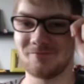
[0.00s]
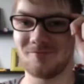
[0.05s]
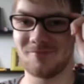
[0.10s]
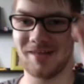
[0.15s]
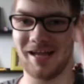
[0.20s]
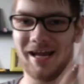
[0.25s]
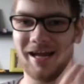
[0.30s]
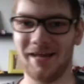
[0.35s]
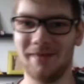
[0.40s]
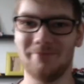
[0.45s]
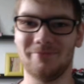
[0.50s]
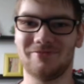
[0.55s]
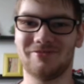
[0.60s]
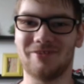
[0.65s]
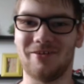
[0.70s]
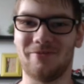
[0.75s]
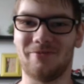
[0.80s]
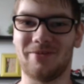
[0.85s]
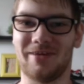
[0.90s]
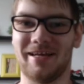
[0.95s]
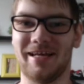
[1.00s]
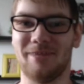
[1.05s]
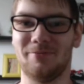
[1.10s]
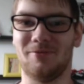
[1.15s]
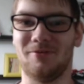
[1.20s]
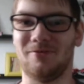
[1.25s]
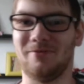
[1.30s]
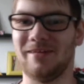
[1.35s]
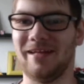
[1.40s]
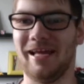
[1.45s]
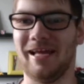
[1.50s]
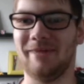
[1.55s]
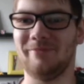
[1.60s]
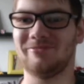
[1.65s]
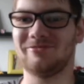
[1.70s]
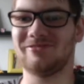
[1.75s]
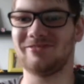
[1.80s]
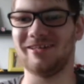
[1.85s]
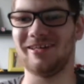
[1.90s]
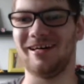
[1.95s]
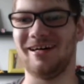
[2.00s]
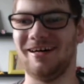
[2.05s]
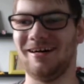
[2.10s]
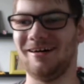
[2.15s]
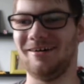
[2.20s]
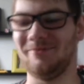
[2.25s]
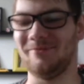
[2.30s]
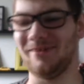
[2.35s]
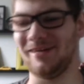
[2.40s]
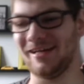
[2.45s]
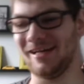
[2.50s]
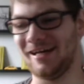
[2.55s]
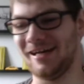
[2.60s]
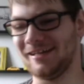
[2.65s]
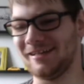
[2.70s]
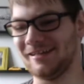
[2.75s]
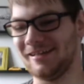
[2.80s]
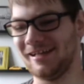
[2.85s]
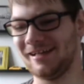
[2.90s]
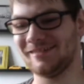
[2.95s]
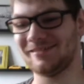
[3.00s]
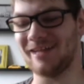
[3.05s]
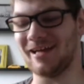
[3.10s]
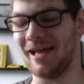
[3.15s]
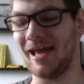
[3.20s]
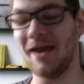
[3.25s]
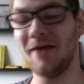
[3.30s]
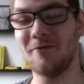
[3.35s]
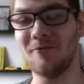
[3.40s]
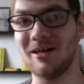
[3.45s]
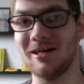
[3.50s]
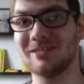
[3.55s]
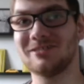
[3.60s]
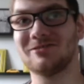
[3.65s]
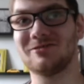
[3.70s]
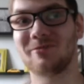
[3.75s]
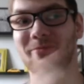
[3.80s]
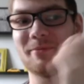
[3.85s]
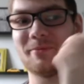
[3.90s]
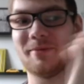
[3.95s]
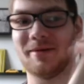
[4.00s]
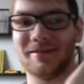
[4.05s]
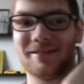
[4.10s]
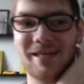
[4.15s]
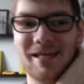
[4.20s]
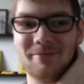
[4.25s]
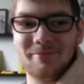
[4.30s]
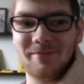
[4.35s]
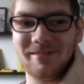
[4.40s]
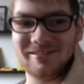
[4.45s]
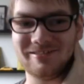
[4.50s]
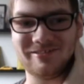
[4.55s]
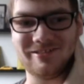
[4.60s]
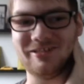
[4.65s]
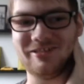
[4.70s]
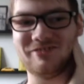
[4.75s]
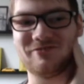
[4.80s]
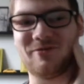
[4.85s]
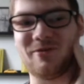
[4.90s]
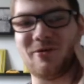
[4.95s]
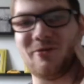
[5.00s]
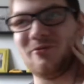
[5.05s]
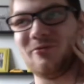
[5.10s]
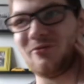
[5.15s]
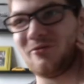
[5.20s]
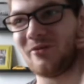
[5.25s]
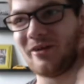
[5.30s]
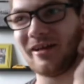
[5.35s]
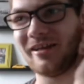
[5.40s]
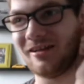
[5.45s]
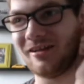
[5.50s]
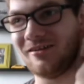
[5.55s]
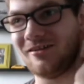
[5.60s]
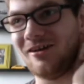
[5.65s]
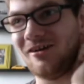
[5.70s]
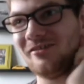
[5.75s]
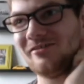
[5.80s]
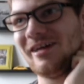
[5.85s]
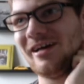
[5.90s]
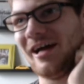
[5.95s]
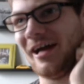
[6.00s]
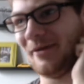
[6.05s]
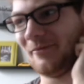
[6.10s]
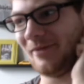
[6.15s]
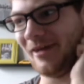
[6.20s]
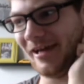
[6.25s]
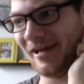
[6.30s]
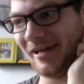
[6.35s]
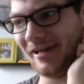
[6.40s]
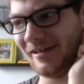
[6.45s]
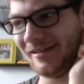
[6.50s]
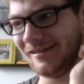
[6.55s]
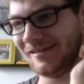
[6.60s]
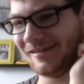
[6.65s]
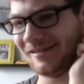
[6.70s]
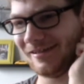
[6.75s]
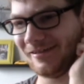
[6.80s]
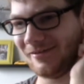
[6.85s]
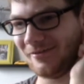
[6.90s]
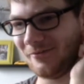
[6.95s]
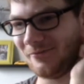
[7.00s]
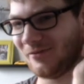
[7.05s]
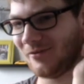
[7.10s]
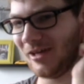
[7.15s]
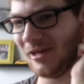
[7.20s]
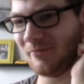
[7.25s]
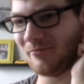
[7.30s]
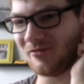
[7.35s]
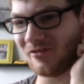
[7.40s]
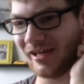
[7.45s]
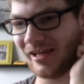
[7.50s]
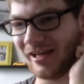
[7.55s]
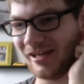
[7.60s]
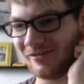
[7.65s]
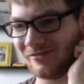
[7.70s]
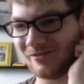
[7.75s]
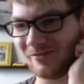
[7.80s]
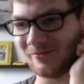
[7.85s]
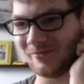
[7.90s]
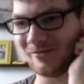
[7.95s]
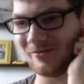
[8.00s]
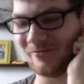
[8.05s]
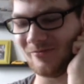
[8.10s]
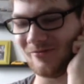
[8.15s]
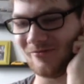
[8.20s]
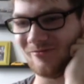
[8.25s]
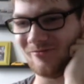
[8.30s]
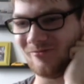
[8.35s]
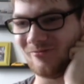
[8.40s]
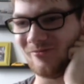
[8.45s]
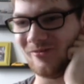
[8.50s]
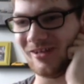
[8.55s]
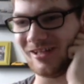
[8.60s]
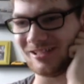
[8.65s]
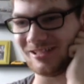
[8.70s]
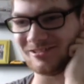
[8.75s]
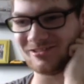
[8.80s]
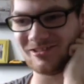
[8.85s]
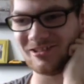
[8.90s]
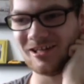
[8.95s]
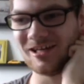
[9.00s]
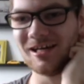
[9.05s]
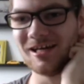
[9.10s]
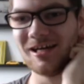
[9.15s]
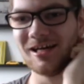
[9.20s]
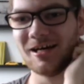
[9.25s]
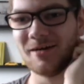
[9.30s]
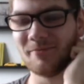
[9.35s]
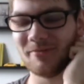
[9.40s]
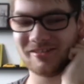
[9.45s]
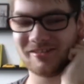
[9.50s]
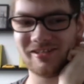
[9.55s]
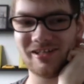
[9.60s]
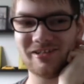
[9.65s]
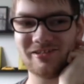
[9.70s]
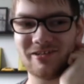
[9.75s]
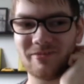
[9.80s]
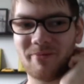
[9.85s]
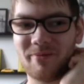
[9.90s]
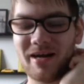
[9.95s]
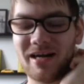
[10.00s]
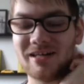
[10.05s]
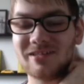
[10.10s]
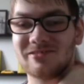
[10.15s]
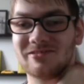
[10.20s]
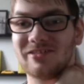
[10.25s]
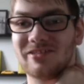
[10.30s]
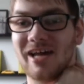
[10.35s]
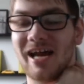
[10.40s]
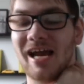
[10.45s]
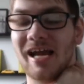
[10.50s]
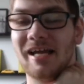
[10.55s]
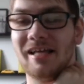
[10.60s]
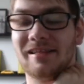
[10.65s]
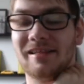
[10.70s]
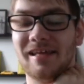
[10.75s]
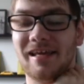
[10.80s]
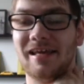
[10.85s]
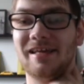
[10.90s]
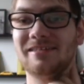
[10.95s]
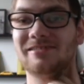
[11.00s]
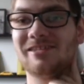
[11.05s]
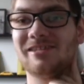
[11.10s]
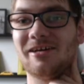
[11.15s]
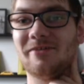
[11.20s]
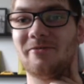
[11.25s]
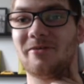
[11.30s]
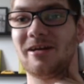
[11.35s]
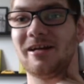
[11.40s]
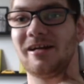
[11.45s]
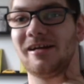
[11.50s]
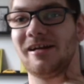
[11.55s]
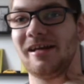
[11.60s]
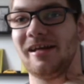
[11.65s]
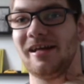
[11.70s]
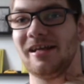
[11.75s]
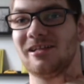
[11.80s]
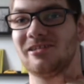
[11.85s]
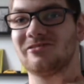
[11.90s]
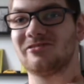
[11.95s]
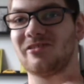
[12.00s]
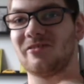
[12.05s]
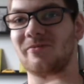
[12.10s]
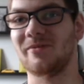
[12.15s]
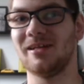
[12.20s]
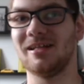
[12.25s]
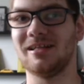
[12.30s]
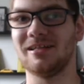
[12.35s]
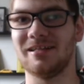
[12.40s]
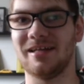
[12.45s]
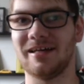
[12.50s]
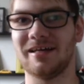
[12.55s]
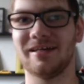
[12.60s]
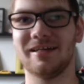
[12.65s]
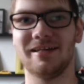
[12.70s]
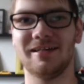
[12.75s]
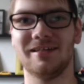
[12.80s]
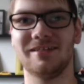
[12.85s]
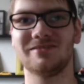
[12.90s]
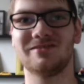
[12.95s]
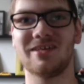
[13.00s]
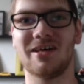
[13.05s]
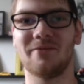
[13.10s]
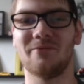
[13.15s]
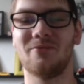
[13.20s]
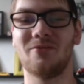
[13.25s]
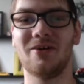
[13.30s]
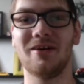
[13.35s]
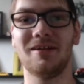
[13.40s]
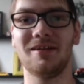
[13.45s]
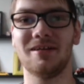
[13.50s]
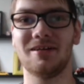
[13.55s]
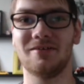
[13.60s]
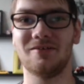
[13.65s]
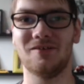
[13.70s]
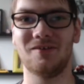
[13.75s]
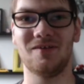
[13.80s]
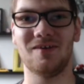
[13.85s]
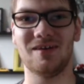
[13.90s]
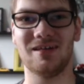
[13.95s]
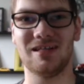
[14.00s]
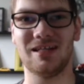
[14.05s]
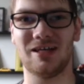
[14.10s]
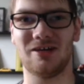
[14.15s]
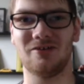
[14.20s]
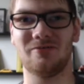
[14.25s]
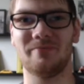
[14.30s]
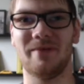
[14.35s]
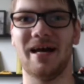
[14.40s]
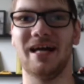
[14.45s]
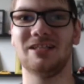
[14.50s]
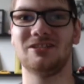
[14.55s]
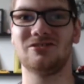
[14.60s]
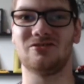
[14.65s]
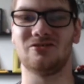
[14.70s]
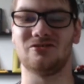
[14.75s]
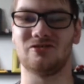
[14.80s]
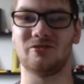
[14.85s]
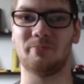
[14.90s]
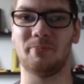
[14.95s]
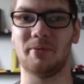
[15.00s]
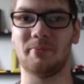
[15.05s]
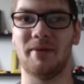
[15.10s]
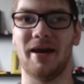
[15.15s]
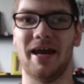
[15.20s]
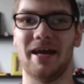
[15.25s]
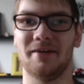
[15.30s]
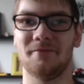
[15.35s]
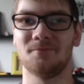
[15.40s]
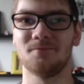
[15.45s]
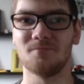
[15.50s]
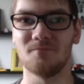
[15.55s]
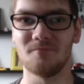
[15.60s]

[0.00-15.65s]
I am so forgetful of names. Oh my god. Like I said, I haven't watched Superman the Animated Series for a really long time and uh, keep forgetting some of the villains. But seriously, Parasite is a really interesting villain. Like, he's a really, really good match to Superman.